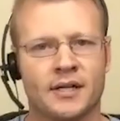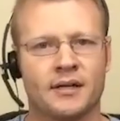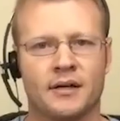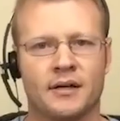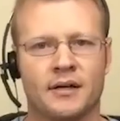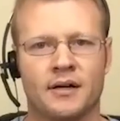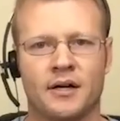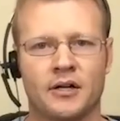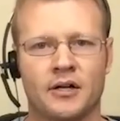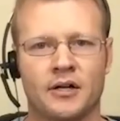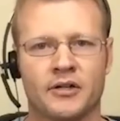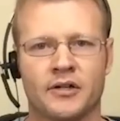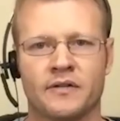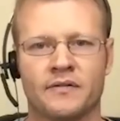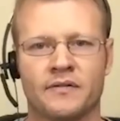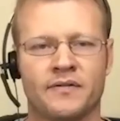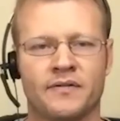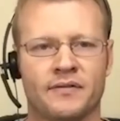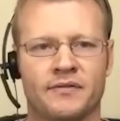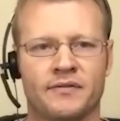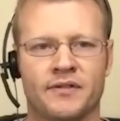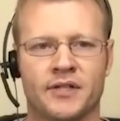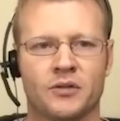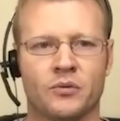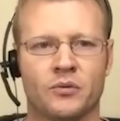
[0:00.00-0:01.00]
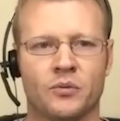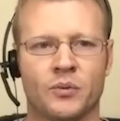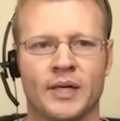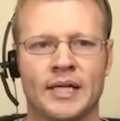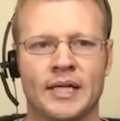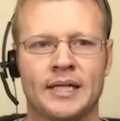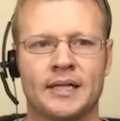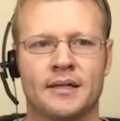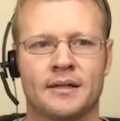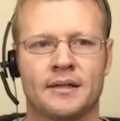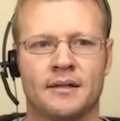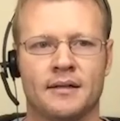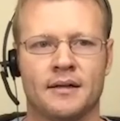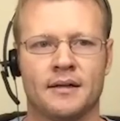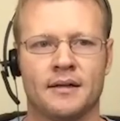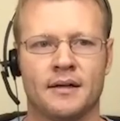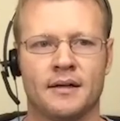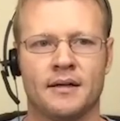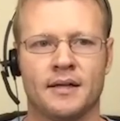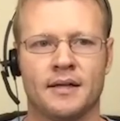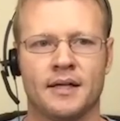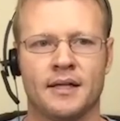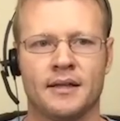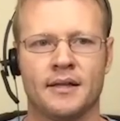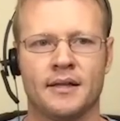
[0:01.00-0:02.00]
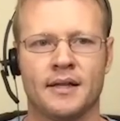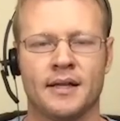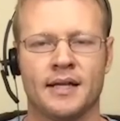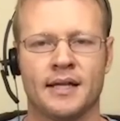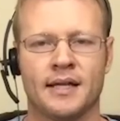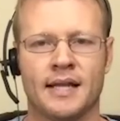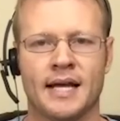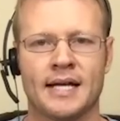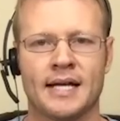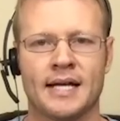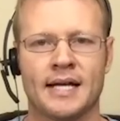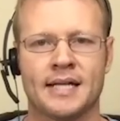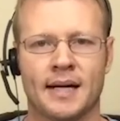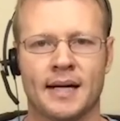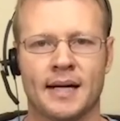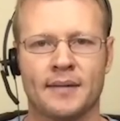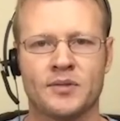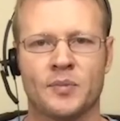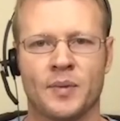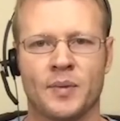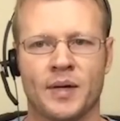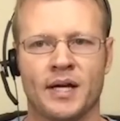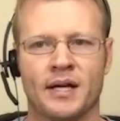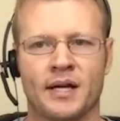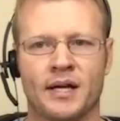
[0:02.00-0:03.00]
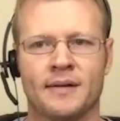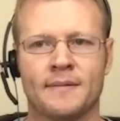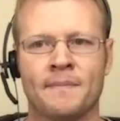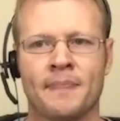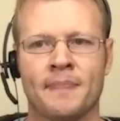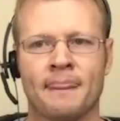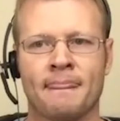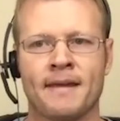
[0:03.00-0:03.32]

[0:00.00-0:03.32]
150 a week uh, in, the, in that time span.